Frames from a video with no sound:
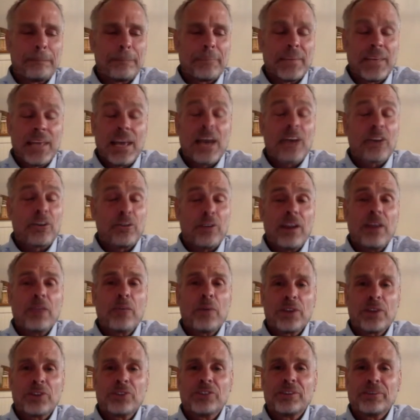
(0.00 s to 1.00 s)
sense. Yeah, great it
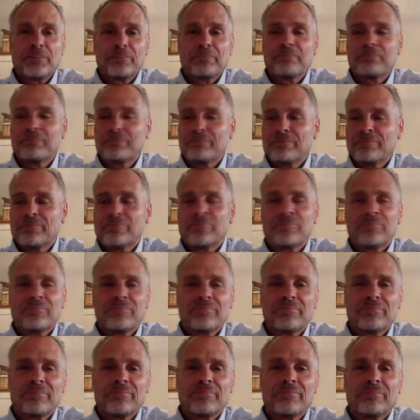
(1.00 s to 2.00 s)
question. sounds
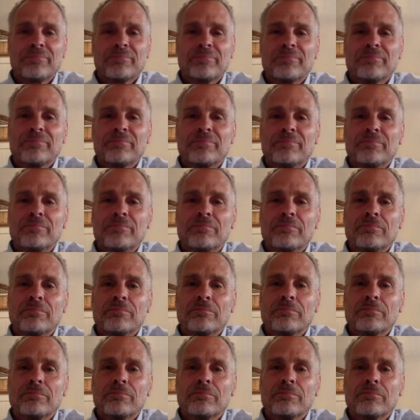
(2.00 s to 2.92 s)
it sounds like